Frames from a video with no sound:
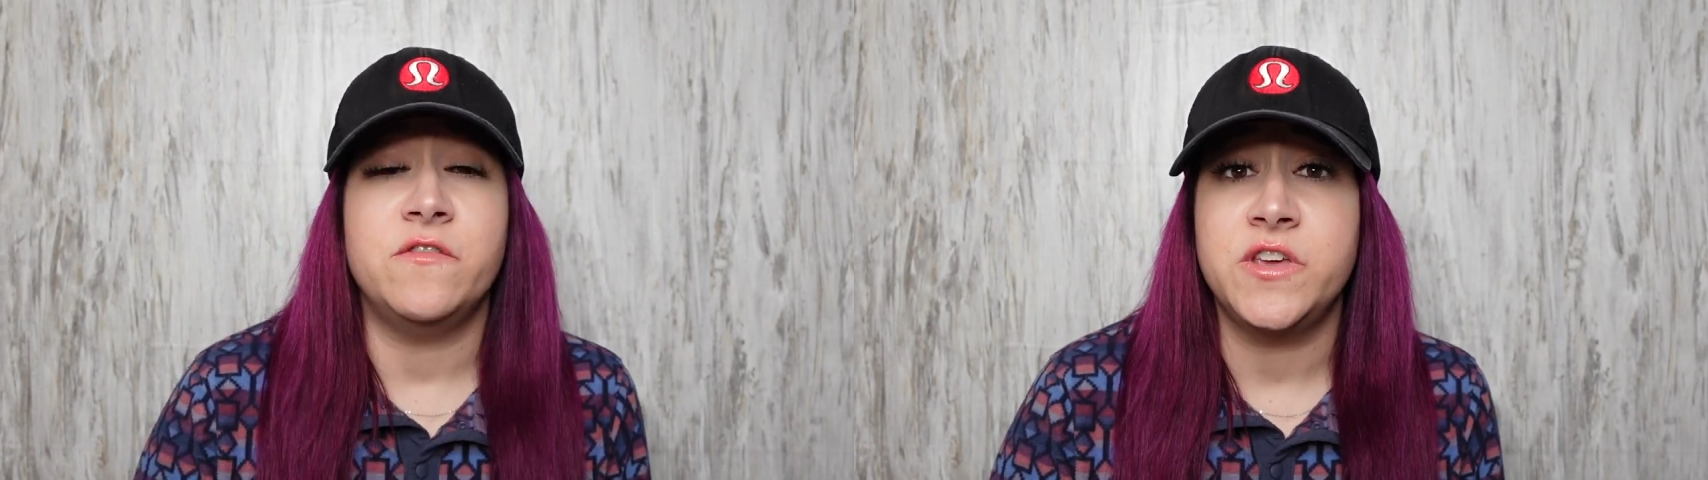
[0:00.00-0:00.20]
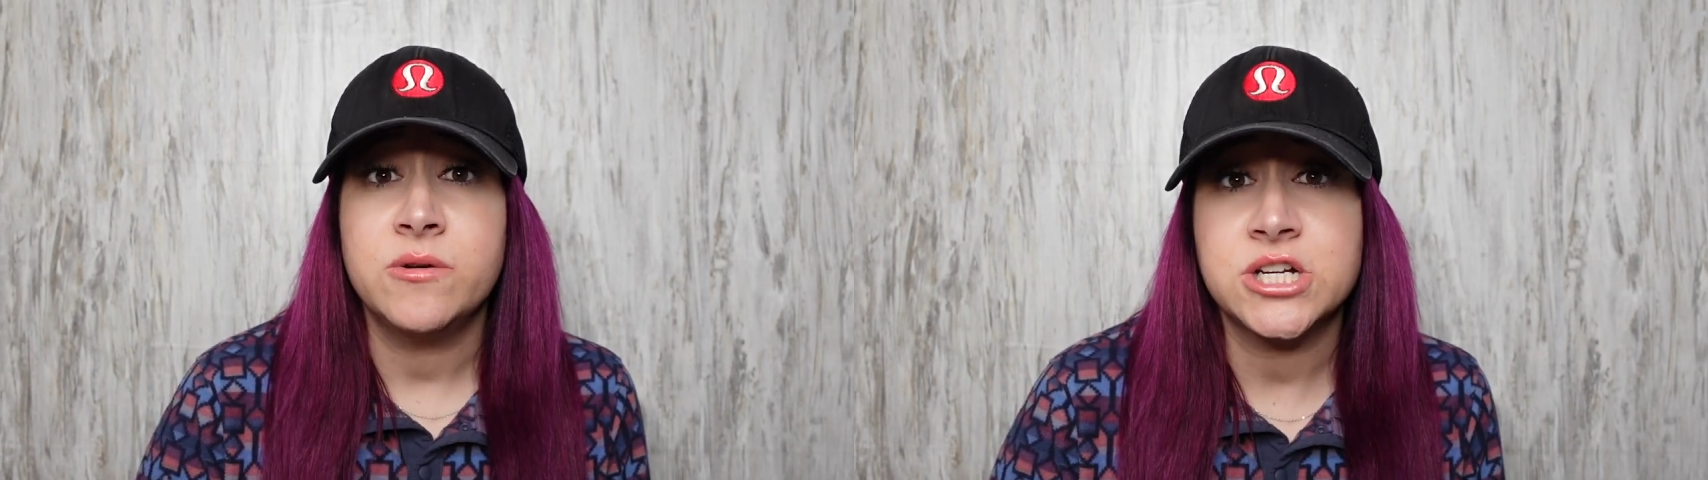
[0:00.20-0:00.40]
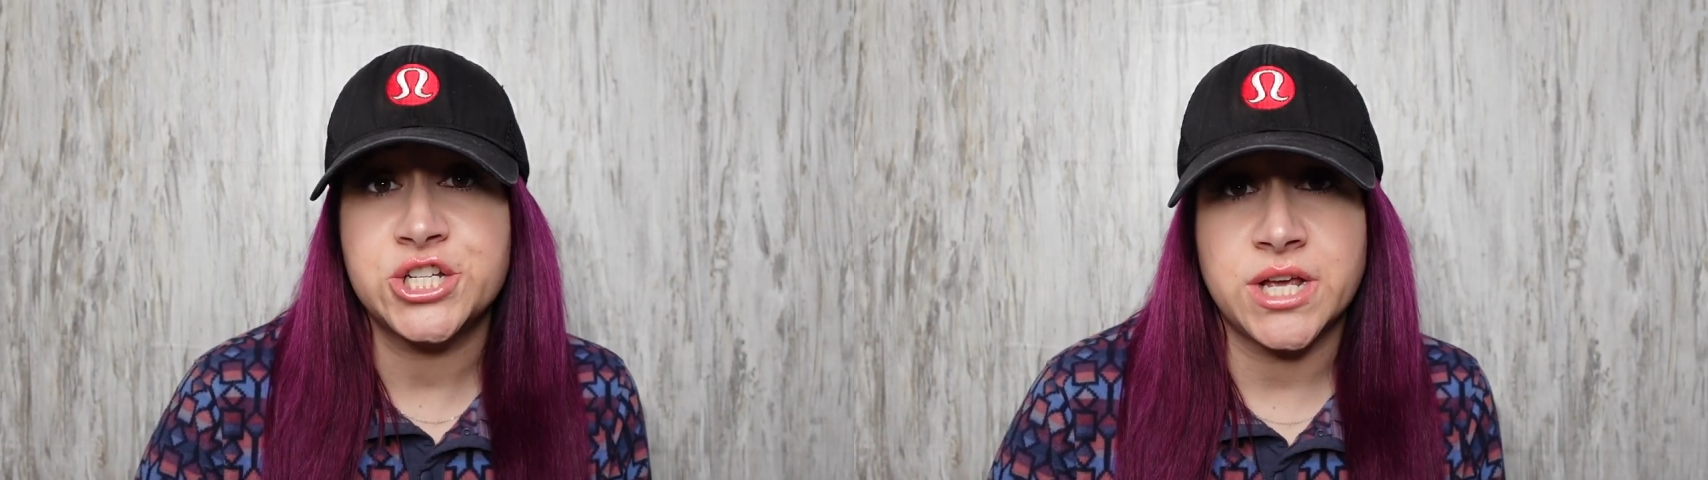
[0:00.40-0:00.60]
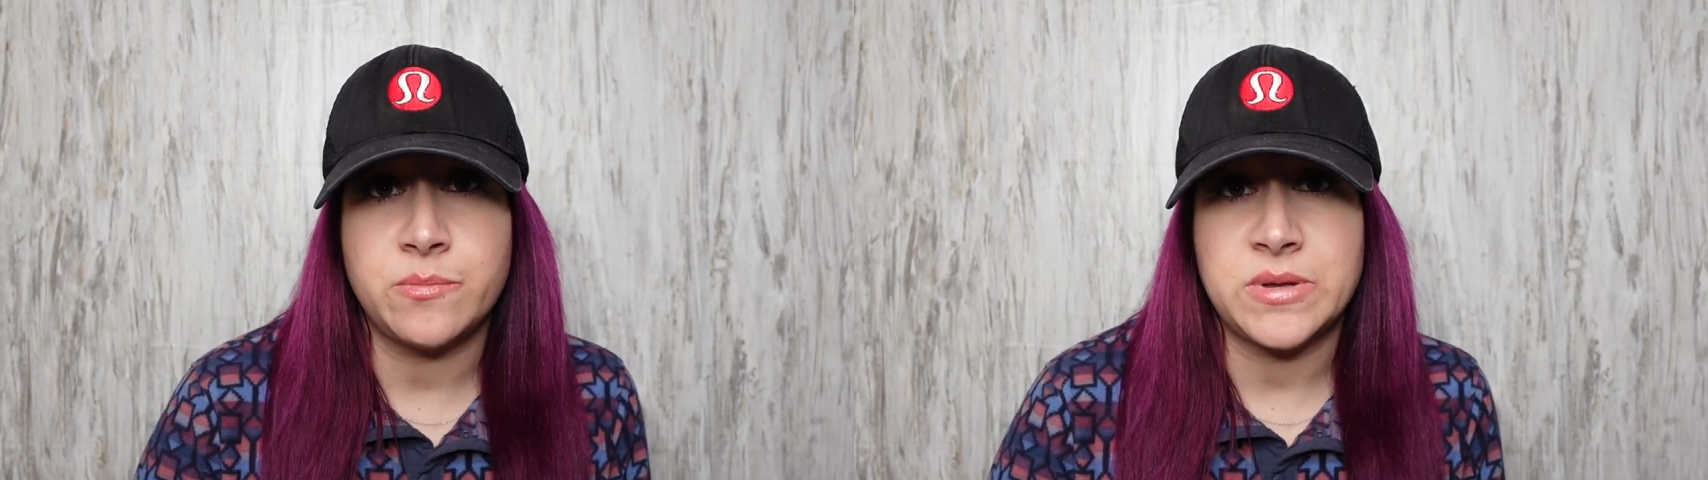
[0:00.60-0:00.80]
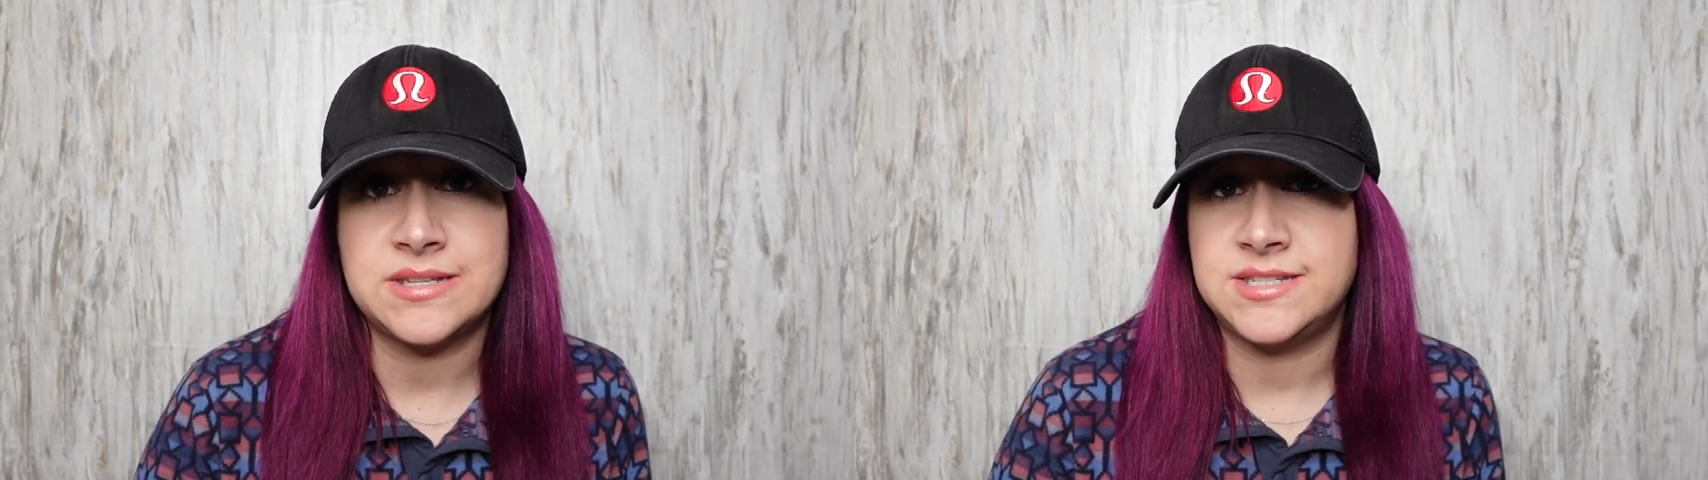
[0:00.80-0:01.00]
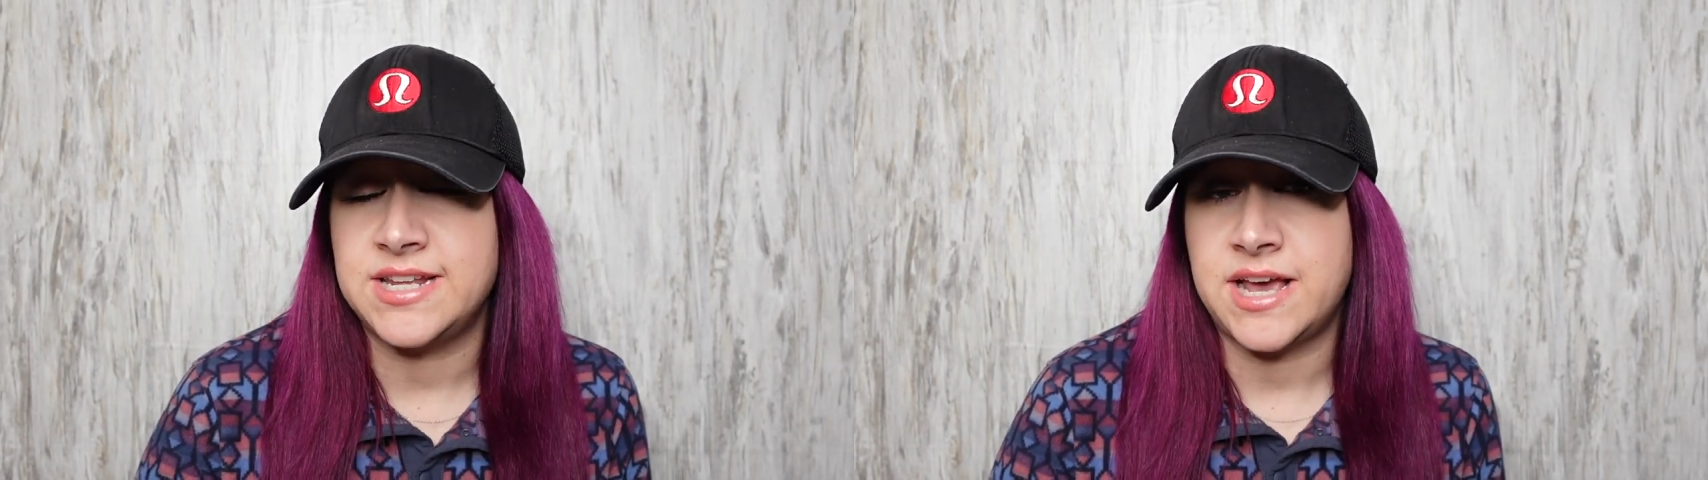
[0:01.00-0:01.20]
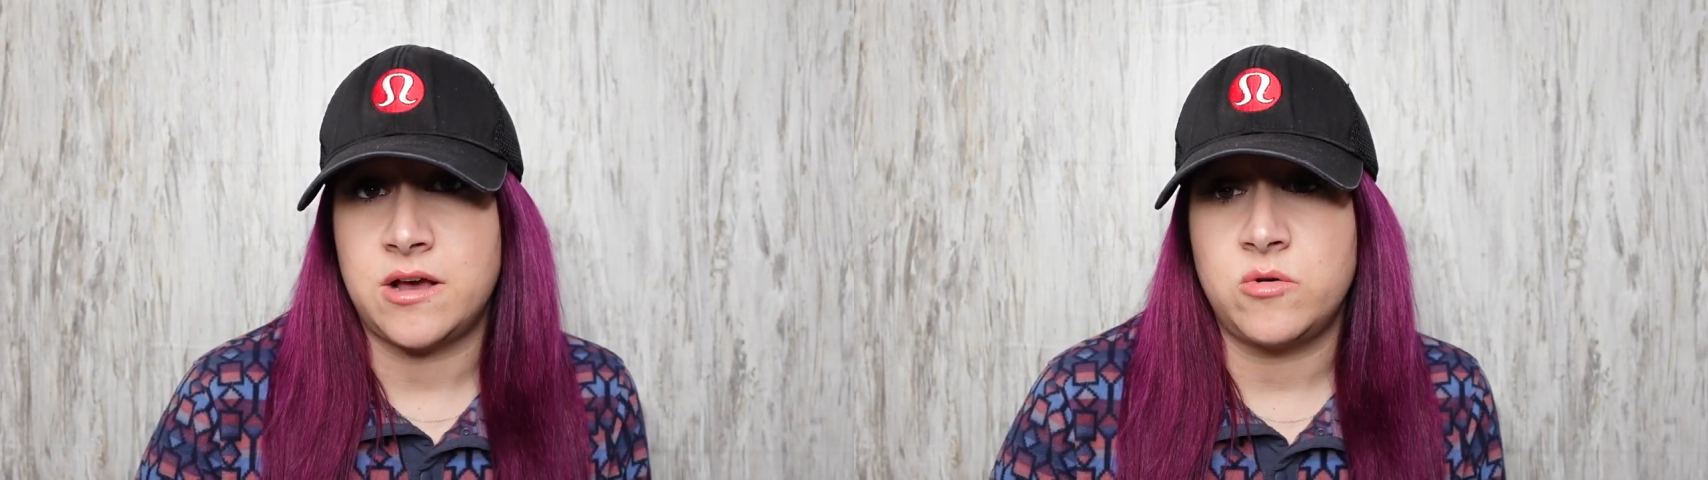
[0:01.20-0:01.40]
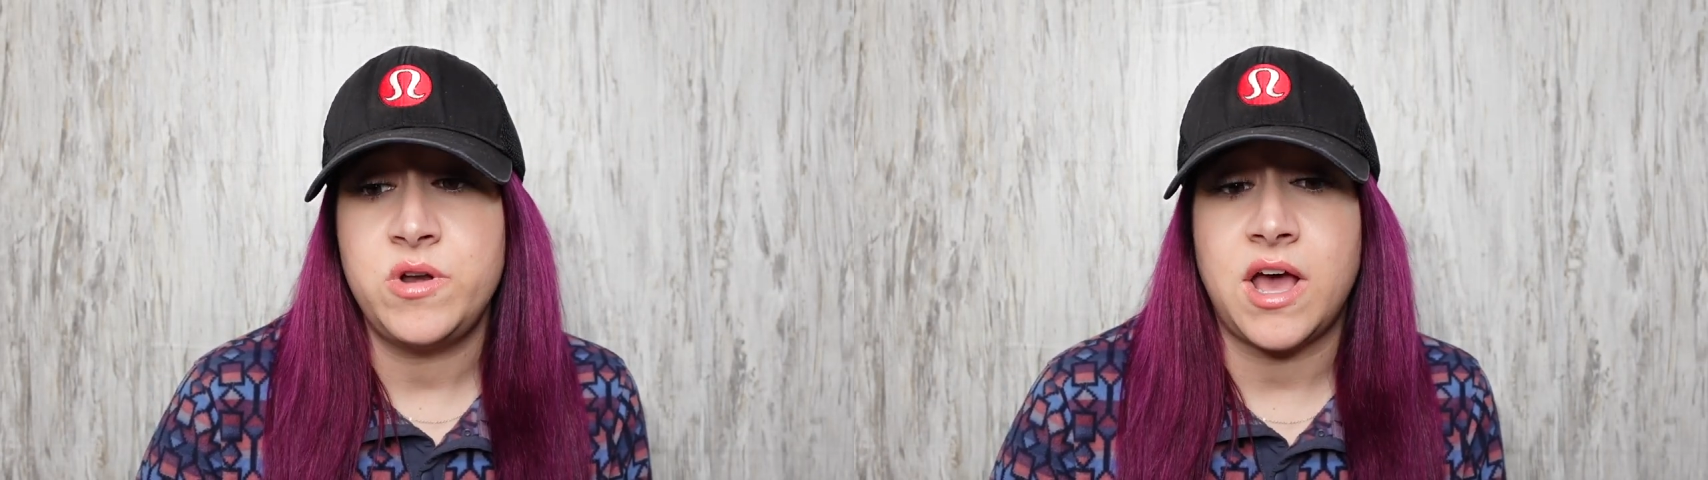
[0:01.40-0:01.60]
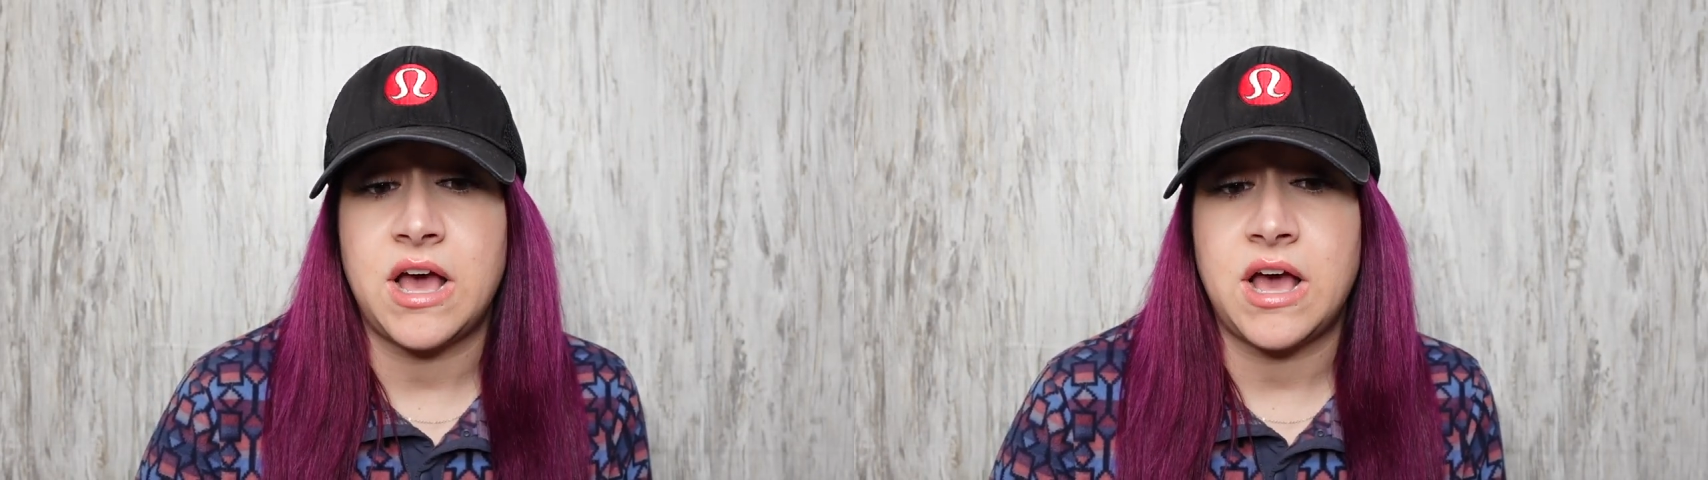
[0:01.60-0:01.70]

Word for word: The viewership is down.